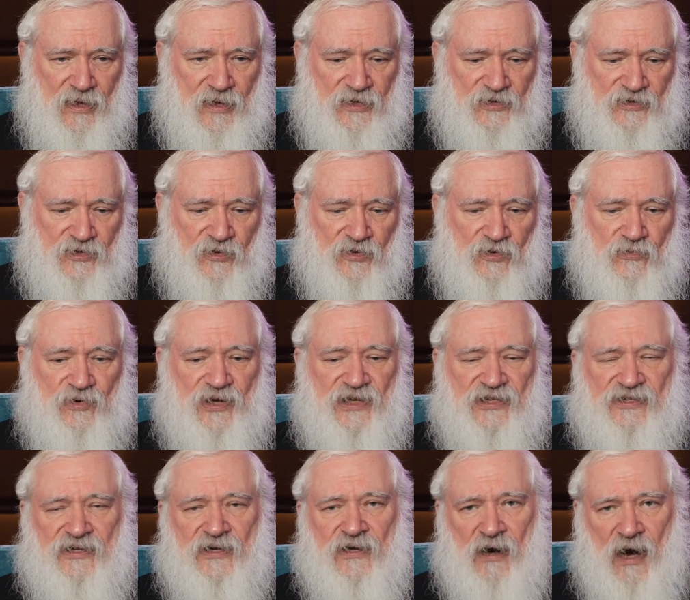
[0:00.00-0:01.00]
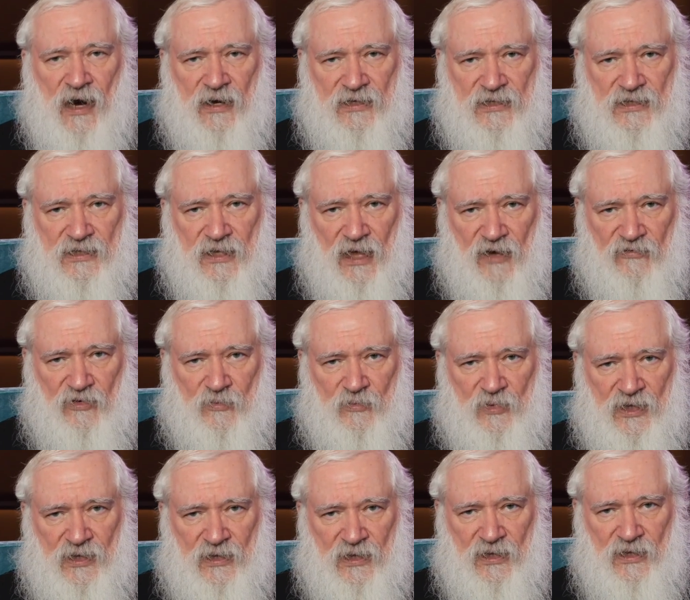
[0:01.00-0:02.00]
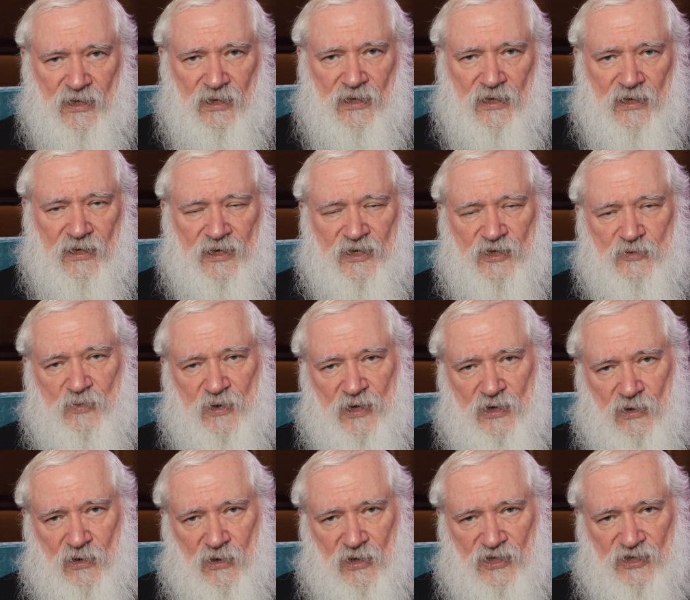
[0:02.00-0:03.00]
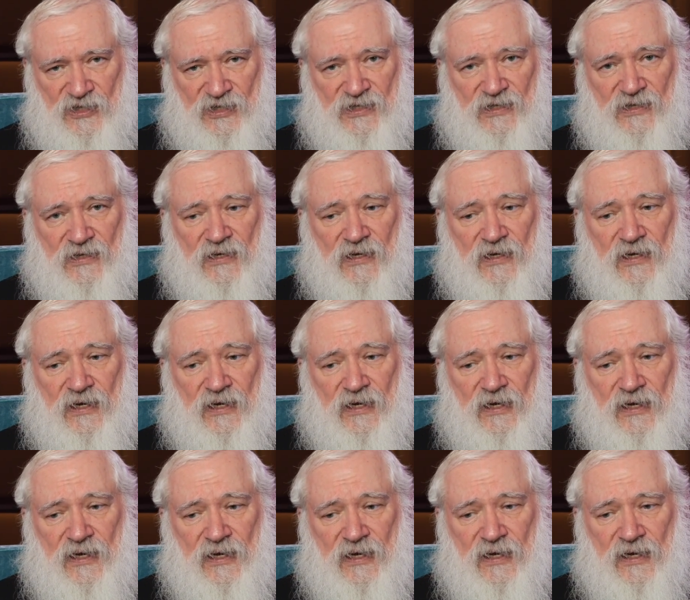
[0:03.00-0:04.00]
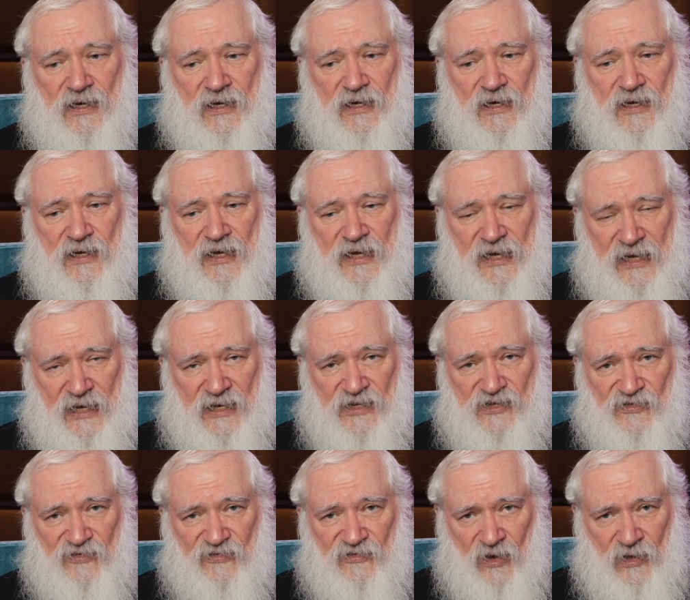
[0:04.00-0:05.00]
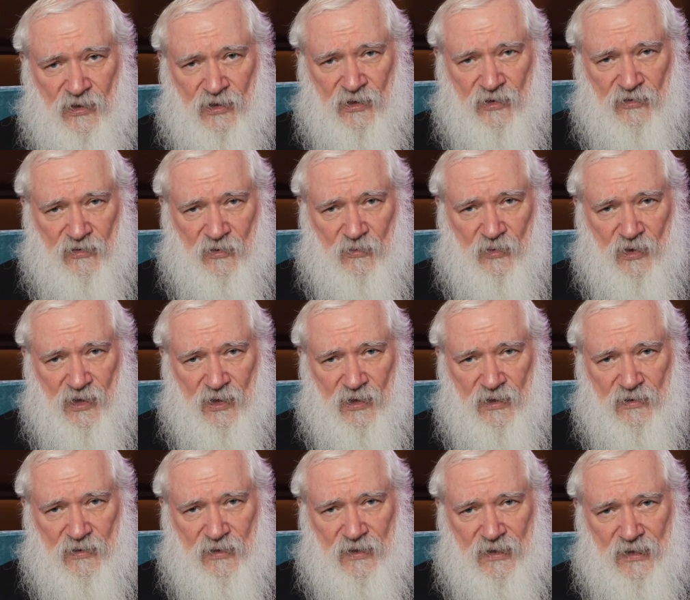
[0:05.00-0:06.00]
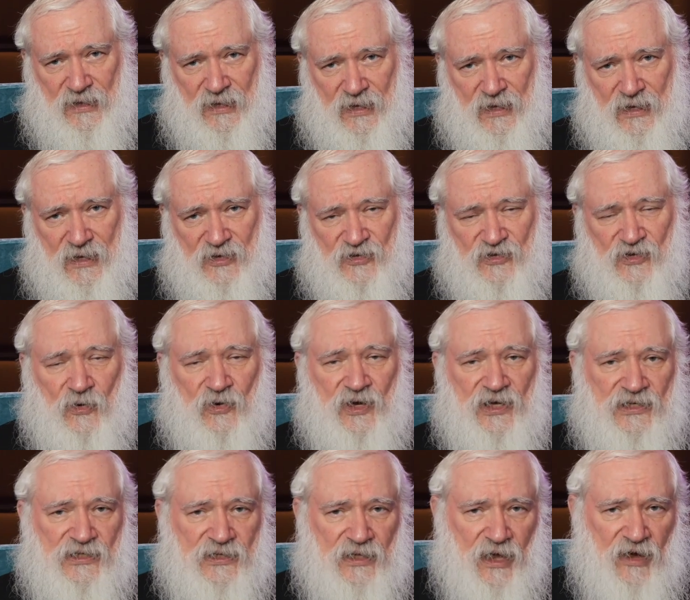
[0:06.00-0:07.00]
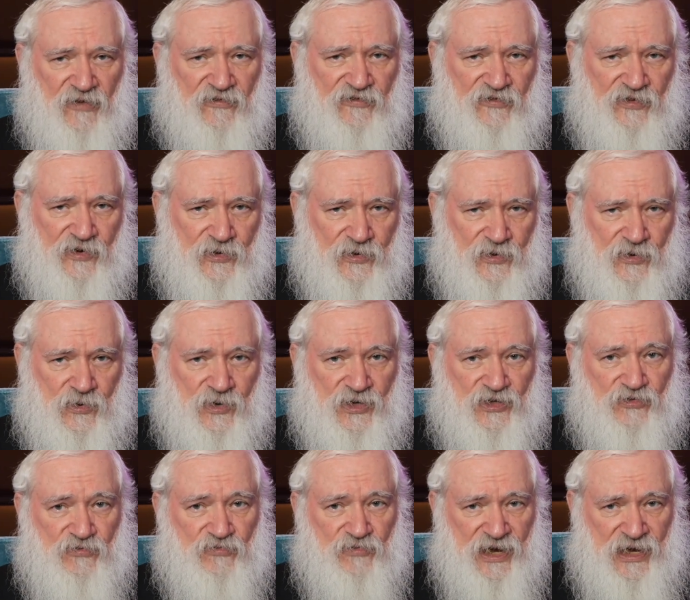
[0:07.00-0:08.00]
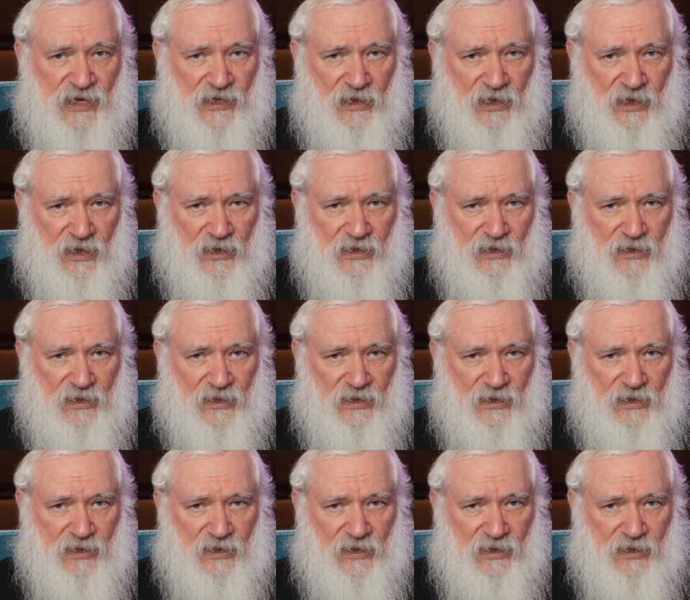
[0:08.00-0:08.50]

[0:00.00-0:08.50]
So the reason God is lovable is because he is vulnerable. So his love for you is real.